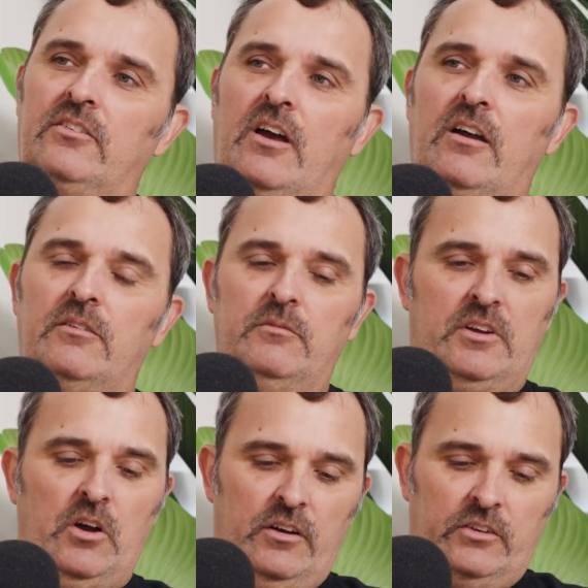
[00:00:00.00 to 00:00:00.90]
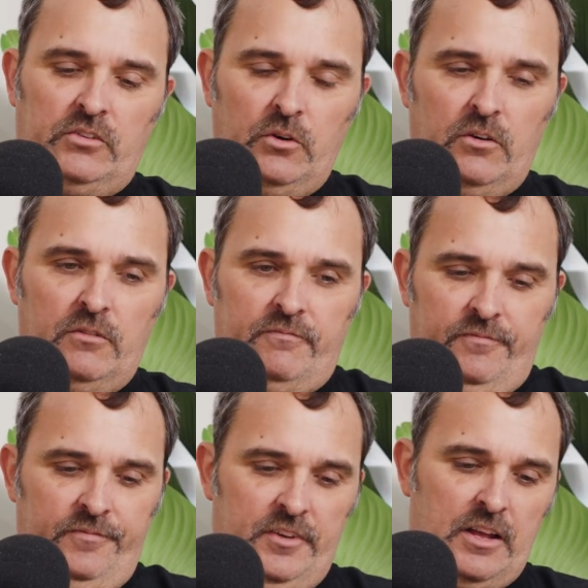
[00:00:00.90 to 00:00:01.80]
So we kind of saw,
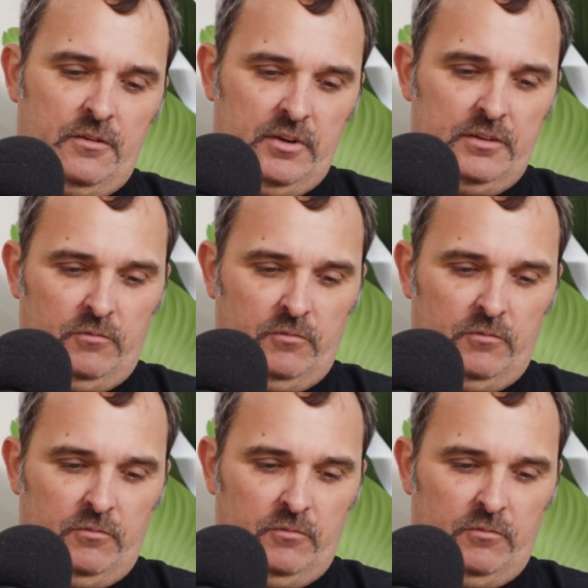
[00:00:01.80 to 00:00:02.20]
you know,